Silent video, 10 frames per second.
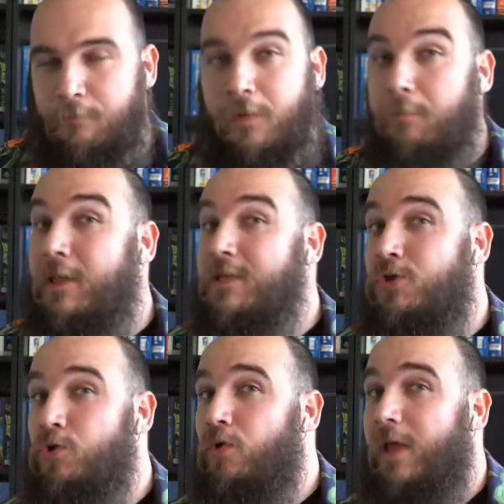Please
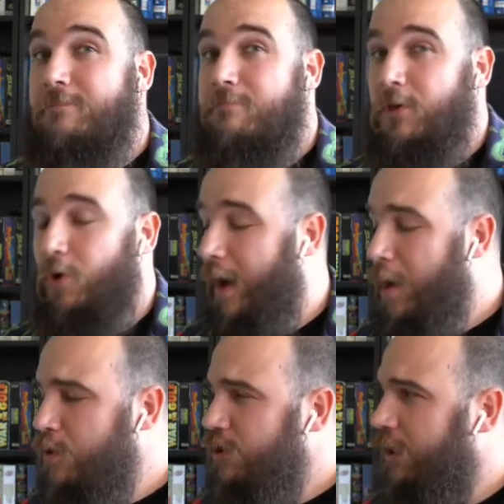do let me know. I
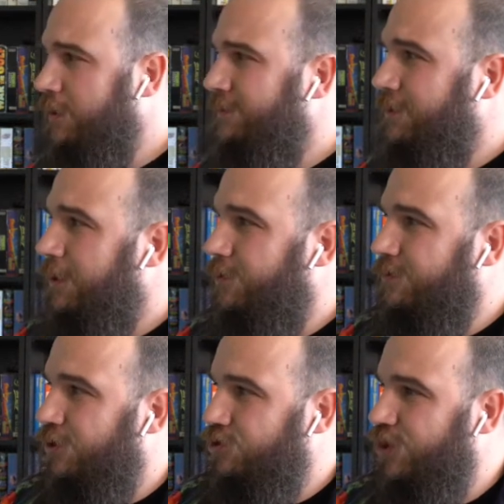wish I can see the
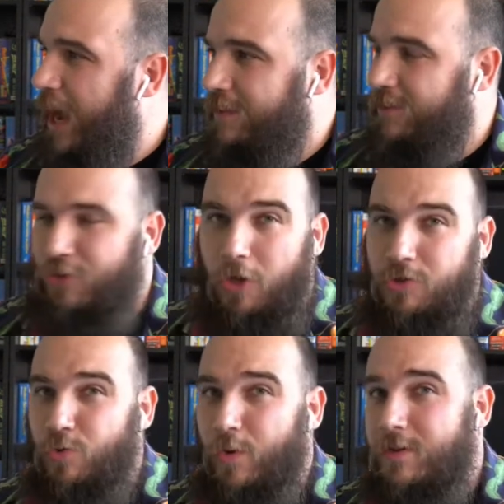chat and talk to
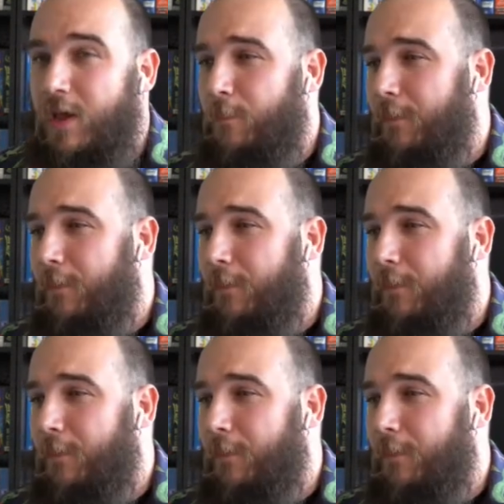you right now,